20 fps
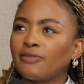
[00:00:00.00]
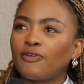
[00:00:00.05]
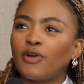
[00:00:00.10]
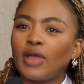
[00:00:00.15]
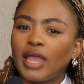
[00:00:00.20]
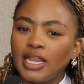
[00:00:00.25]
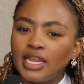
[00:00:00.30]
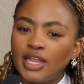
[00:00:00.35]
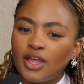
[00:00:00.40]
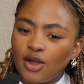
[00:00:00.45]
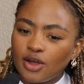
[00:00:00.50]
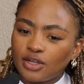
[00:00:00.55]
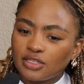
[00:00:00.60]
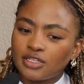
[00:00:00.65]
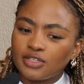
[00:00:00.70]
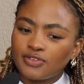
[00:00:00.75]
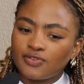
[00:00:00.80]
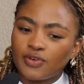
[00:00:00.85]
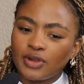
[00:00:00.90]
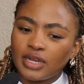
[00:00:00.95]
for any
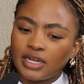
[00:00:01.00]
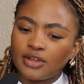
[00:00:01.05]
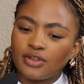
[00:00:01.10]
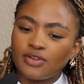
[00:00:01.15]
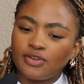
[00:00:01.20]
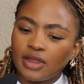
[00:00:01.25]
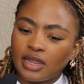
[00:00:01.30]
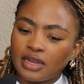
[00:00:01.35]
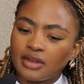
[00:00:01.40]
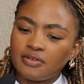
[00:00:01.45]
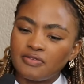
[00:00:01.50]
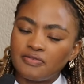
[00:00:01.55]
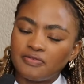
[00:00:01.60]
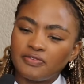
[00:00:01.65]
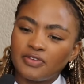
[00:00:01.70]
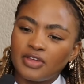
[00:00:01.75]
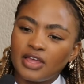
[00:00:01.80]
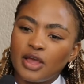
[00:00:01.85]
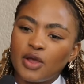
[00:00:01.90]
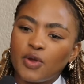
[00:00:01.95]
artist, for any creative,
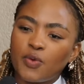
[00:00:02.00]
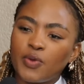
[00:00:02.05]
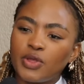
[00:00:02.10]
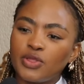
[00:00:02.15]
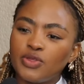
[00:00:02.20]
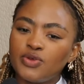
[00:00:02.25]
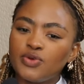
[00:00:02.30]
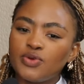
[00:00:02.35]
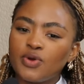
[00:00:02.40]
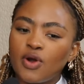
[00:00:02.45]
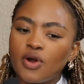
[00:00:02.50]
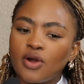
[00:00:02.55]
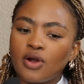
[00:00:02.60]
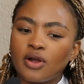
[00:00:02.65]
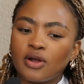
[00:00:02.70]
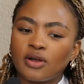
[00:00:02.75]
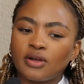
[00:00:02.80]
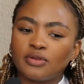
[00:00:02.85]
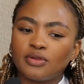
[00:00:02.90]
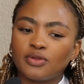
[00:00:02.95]
when you
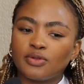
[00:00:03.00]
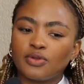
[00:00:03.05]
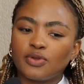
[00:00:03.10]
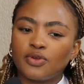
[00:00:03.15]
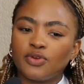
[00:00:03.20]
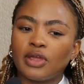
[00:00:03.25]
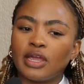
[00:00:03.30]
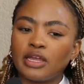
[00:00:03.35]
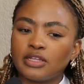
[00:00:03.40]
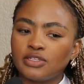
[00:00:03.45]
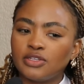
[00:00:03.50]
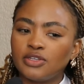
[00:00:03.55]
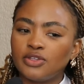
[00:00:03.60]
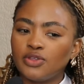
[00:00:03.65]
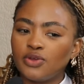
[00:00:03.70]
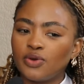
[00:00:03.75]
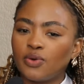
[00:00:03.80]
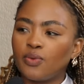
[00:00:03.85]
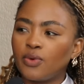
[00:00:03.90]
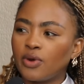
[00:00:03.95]
are
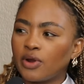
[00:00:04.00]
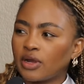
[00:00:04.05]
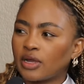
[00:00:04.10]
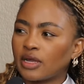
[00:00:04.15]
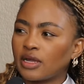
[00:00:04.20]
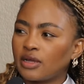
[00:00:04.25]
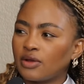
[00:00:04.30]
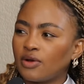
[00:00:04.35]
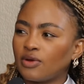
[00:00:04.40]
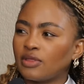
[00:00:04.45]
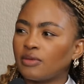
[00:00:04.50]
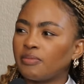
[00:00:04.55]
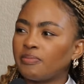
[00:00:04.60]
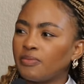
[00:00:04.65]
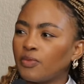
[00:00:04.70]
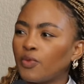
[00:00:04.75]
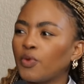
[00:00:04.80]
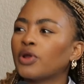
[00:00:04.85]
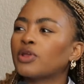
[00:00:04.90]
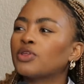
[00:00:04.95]
creating your work or the
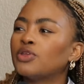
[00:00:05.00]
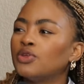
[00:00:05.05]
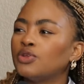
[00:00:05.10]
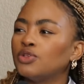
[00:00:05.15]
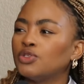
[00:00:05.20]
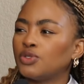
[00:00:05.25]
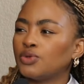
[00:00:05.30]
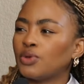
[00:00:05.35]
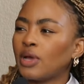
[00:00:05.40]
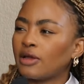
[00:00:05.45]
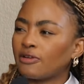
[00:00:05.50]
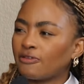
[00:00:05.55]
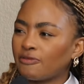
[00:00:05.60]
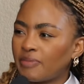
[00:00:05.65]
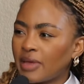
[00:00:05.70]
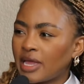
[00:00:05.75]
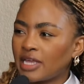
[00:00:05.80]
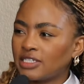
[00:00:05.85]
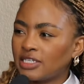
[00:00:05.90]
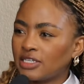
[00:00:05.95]
work you do out
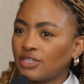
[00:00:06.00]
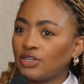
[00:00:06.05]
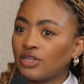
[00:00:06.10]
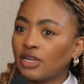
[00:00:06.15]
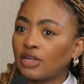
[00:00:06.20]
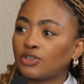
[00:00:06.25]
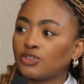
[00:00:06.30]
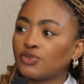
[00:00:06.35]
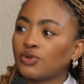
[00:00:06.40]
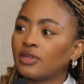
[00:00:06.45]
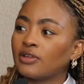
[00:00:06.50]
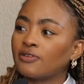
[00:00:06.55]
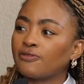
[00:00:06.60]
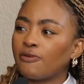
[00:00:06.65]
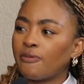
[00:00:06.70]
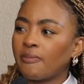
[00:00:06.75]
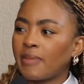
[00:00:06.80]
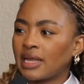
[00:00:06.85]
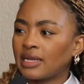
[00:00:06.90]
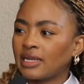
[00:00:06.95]
of passion, you're yeah. not doing it
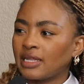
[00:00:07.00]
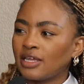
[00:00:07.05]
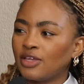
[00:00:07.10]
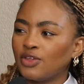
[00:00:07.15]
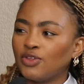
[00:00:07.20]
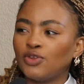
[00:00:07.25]
for money.